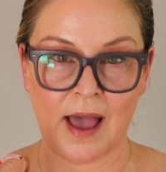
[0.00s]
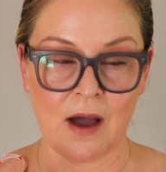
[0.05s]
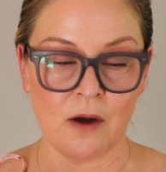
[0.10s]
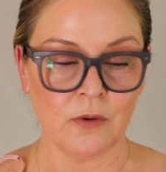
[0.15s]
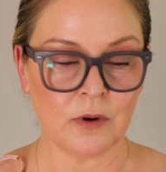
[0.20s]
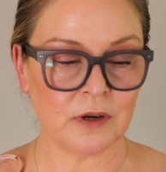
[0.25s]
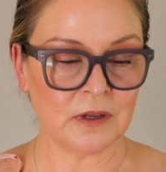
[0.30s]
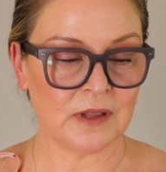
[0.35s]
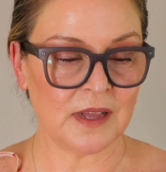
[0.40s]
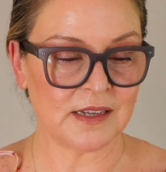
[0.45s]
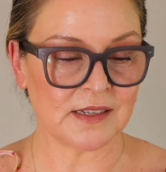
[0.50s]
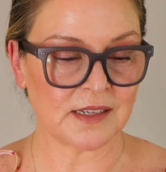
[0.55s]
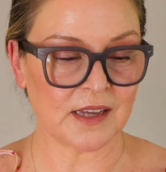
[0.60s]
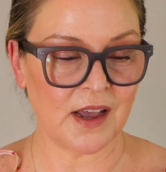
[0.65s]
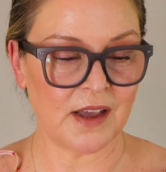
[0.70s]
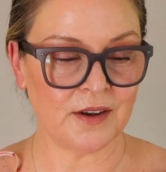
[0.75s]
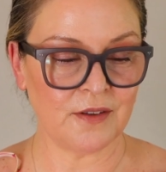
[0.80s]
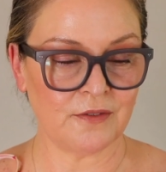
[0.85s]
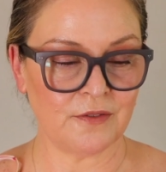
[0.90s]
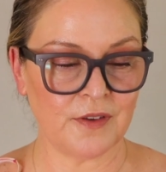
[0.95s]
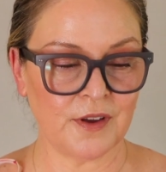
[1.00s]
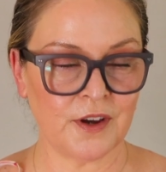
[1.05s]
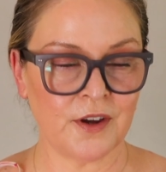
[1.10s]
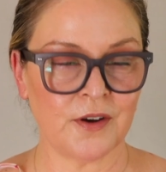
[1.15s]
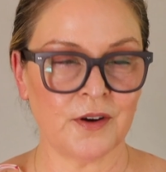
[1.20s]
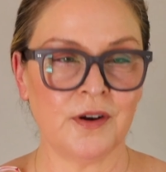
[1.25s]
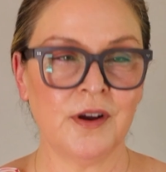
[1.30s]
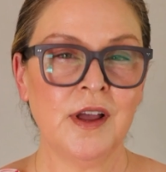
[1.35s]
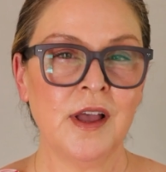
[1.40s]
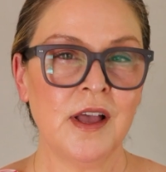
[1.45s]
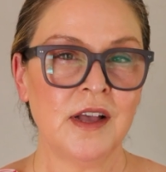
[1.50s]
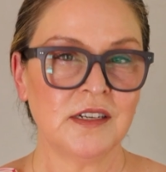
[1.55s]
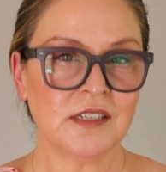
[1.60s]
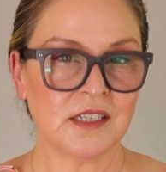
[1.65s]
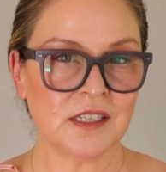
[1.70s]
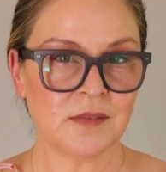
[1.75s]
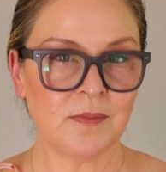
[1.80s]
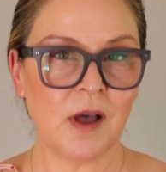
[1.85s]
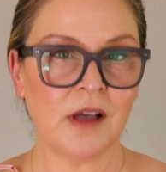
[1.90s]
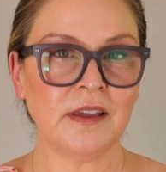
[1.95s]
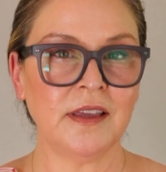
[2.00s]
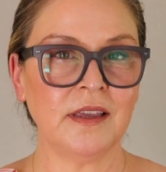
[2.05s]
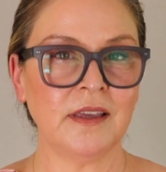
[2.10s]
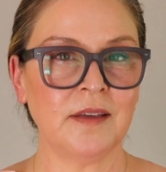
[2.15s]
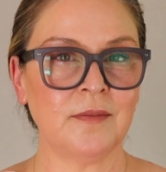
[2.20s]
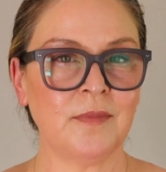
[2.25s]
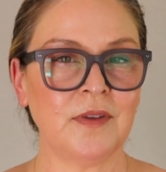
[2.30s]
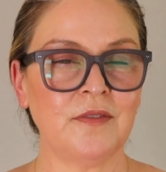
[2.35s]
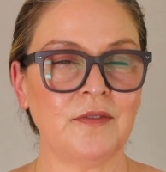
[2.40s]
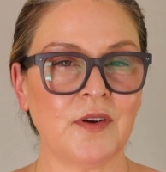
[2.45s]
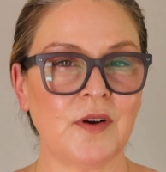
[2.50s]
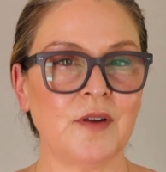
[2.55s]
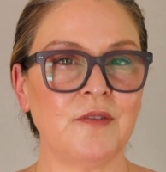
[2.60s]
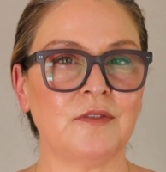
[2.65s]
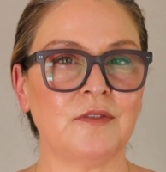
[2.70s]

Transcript: hourglass kind of figure. Smocking can be very